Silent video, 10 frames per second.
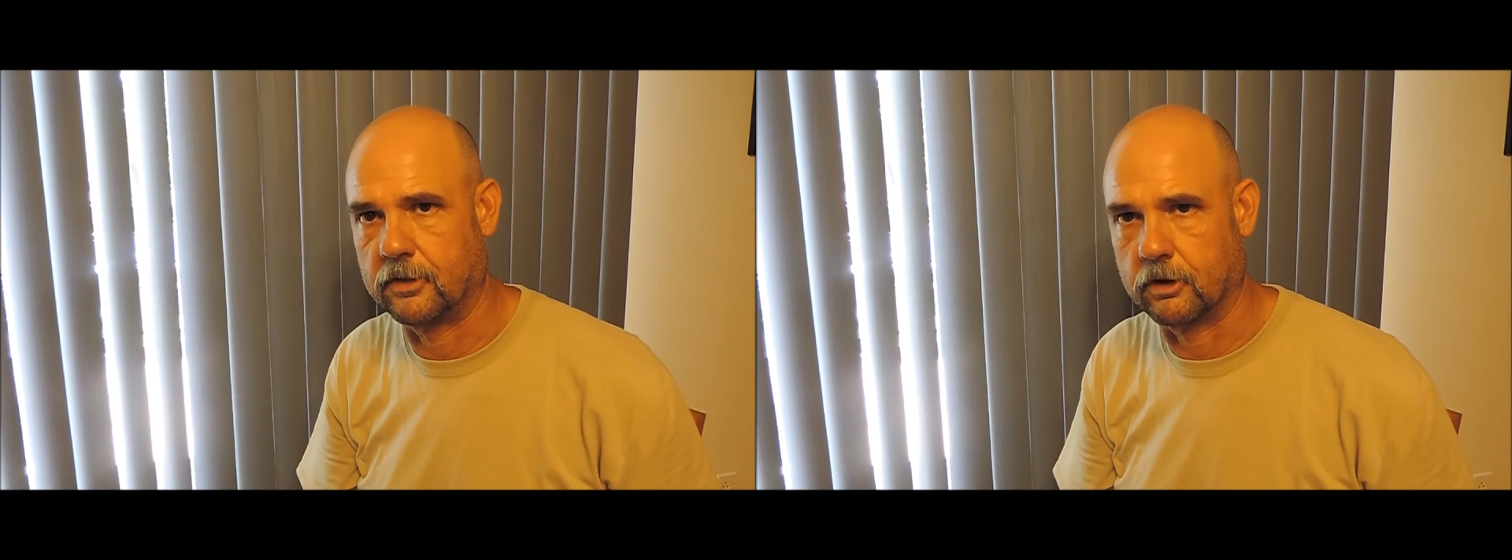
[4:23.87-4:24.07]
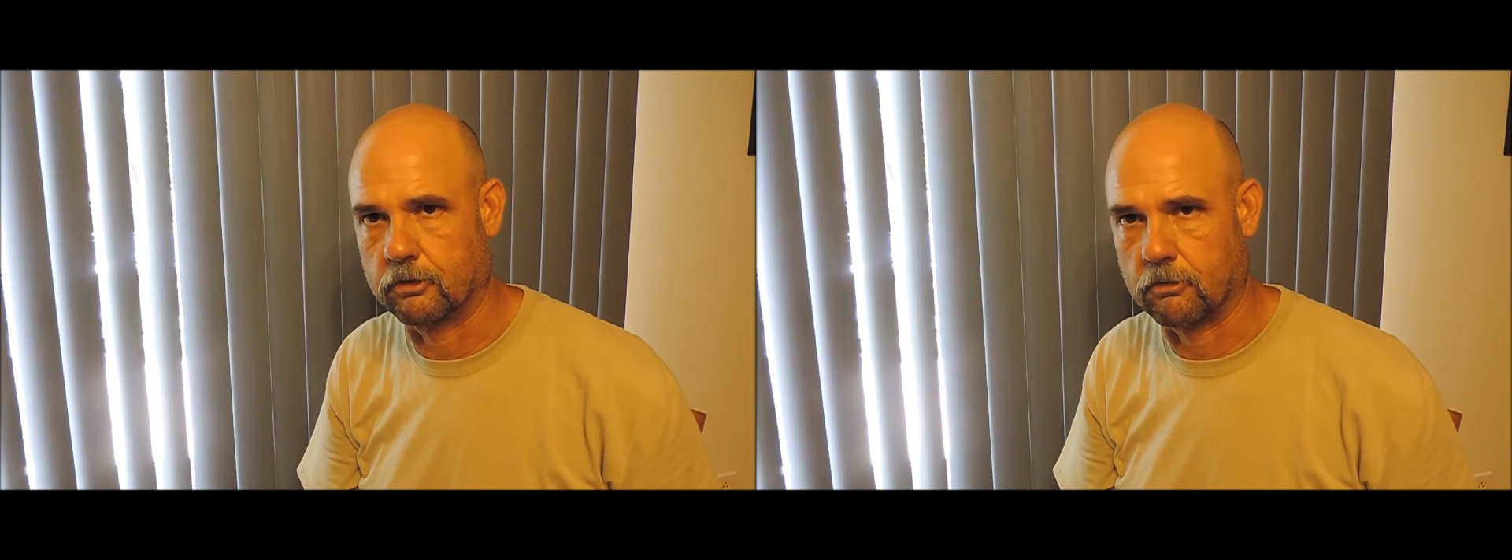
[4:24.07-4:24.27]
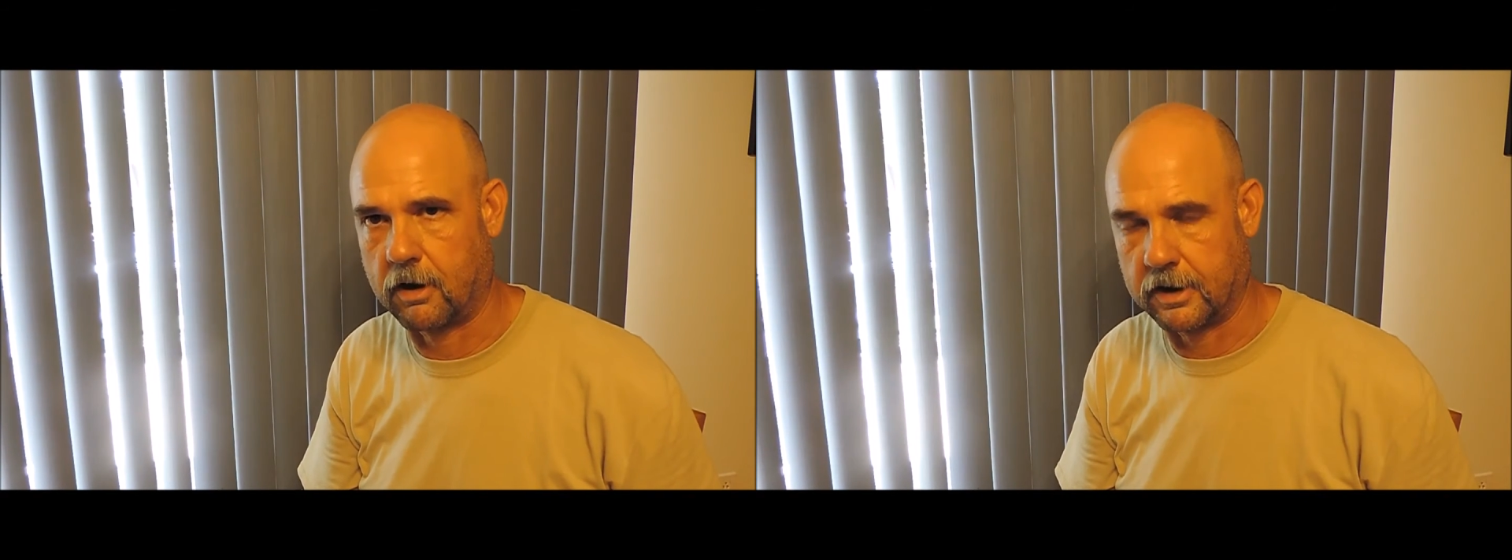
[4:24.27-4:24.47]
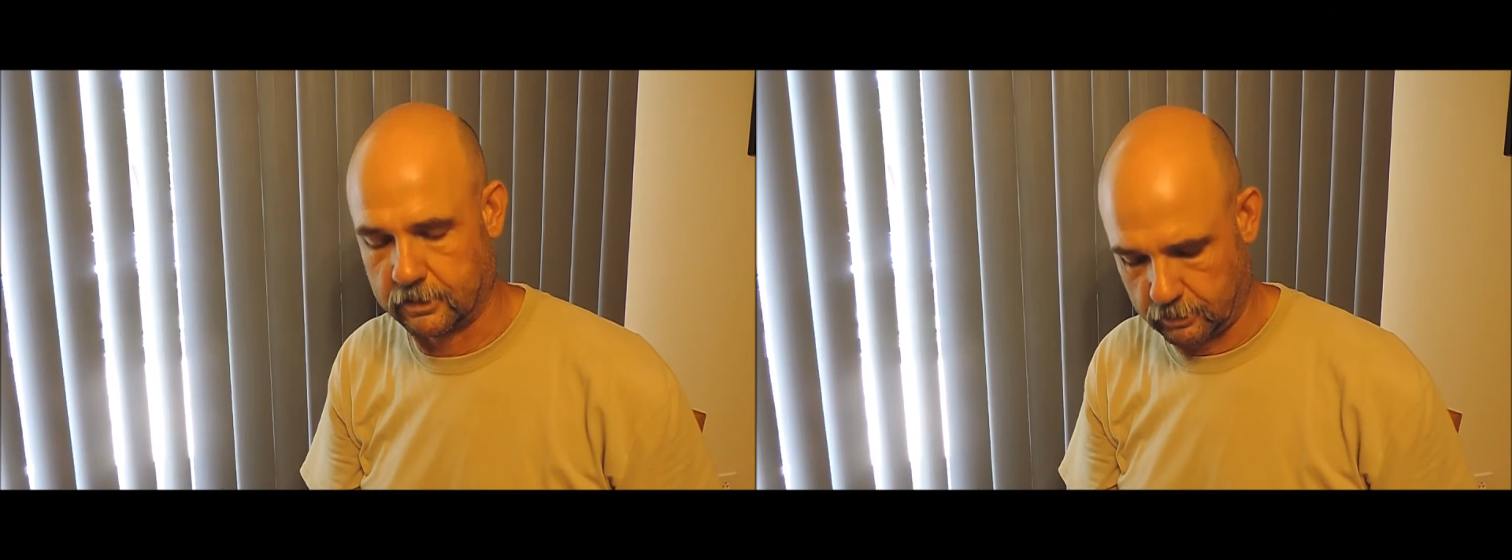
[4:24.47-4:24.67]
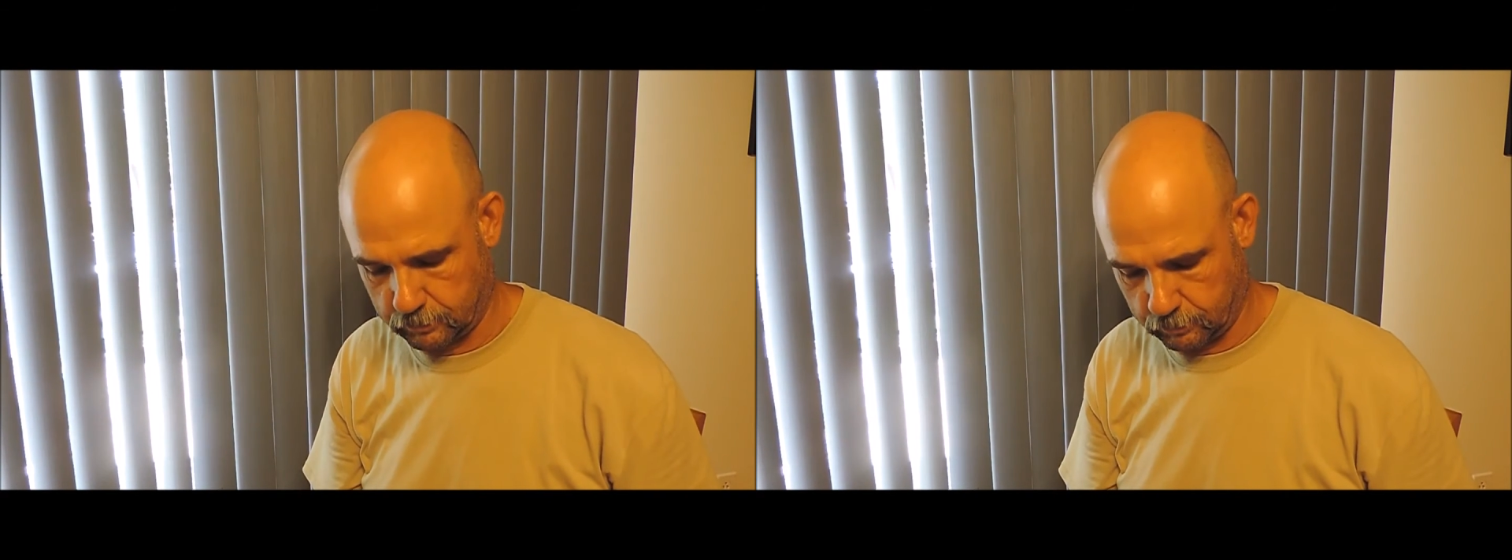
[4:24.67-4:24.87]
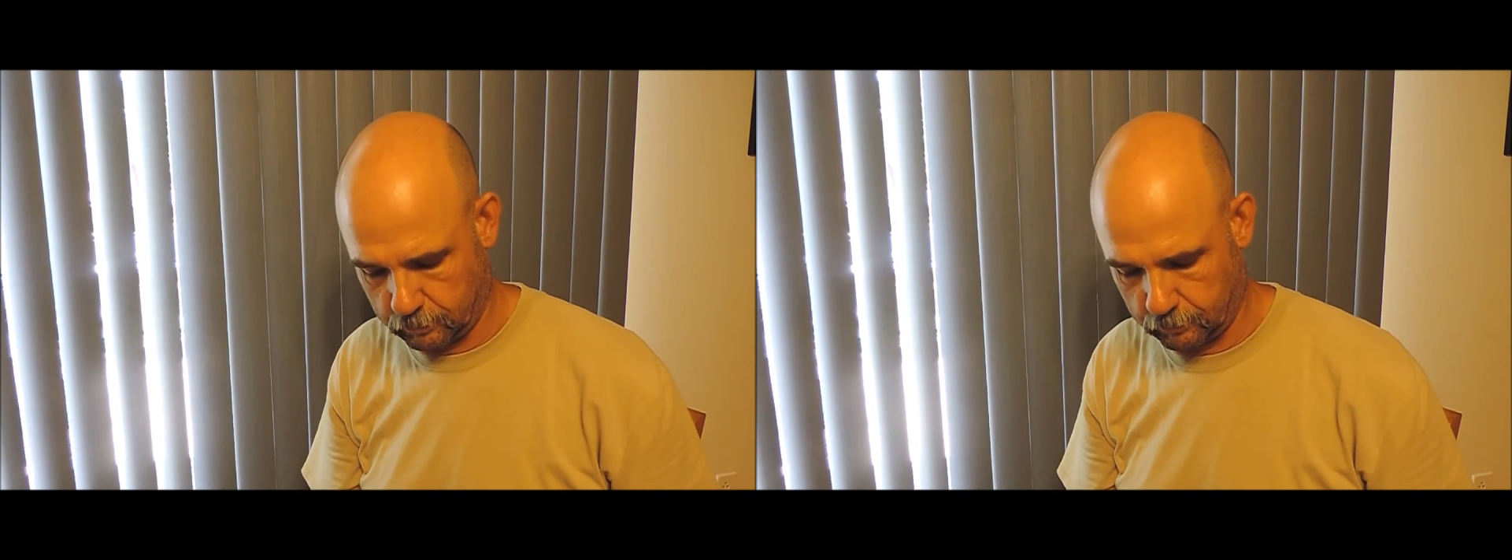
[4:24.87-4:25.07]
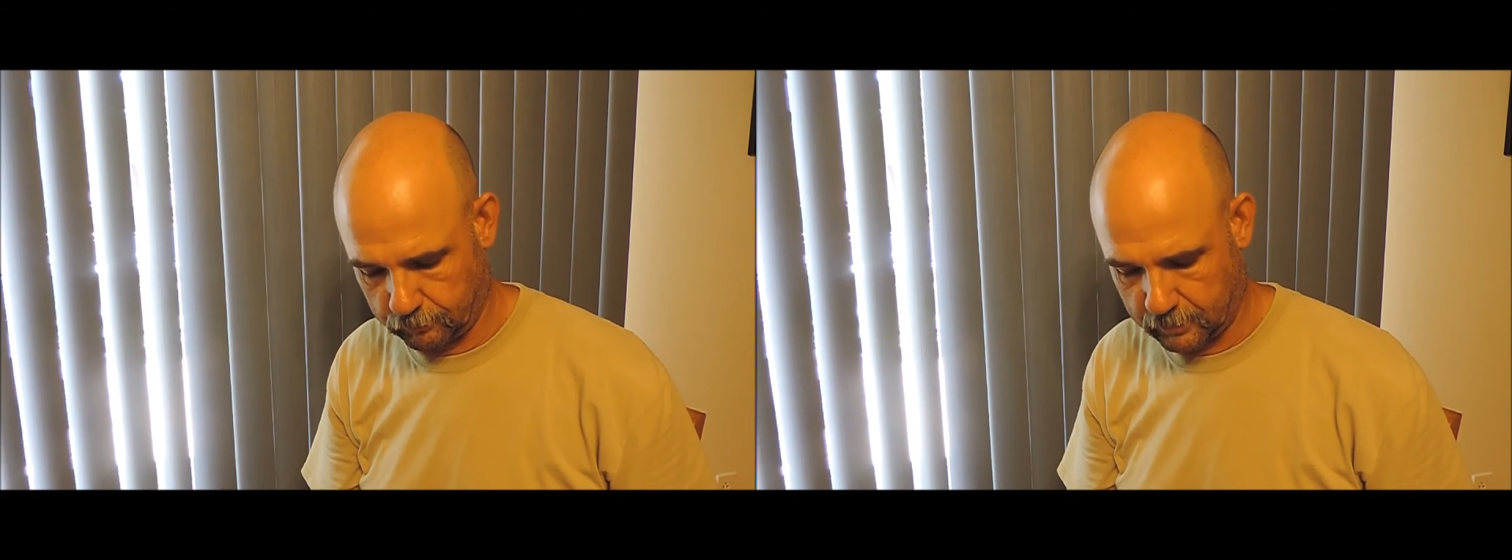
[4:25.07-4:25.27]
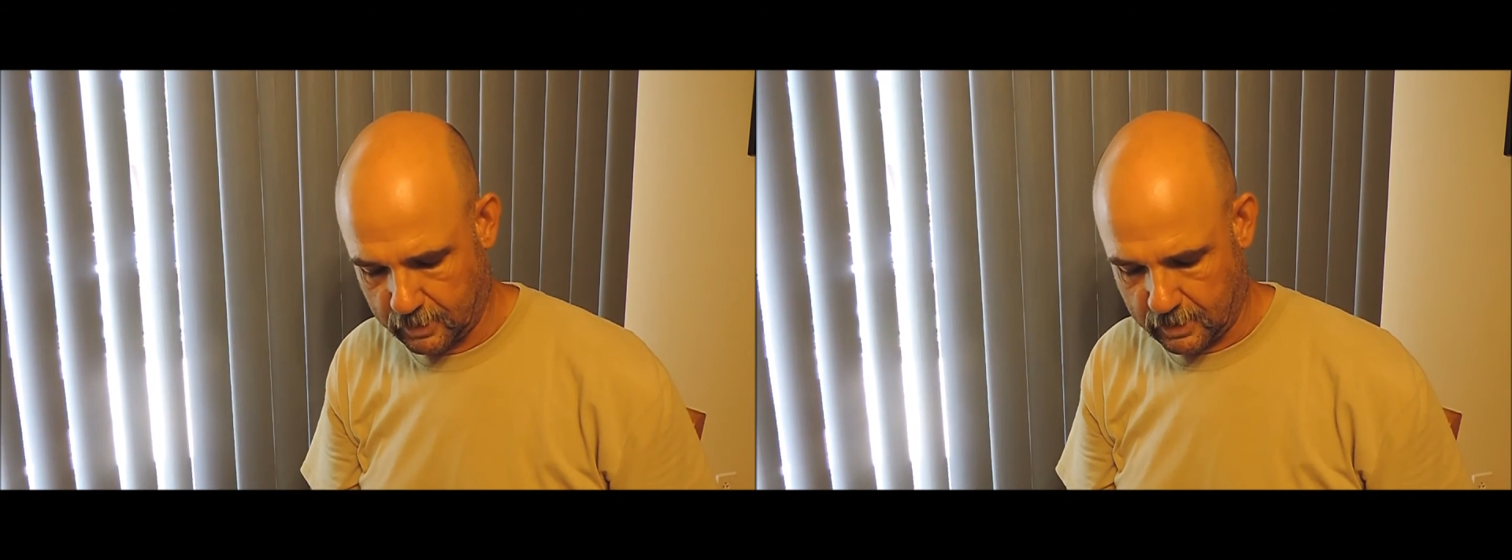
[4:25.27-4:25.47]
They're great to use.